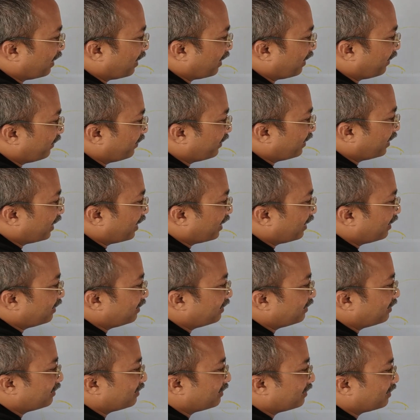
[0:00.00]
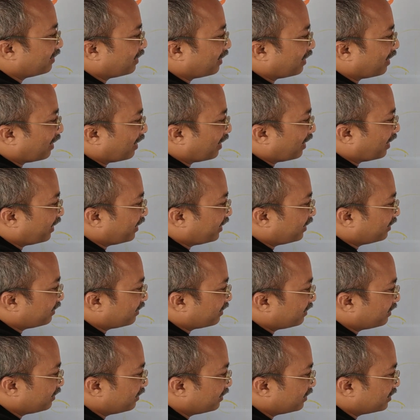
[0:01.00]
and then
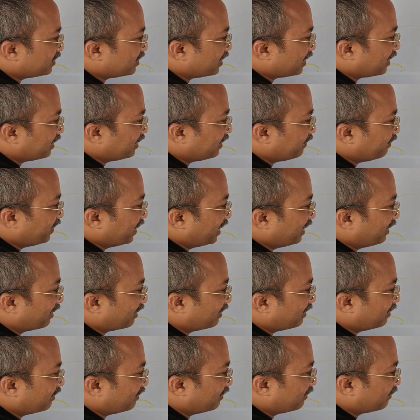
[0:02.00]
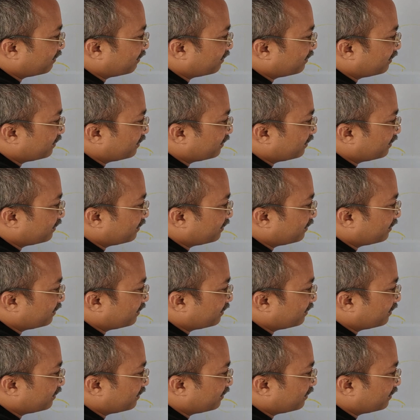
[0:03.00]
another slightly bigger curve.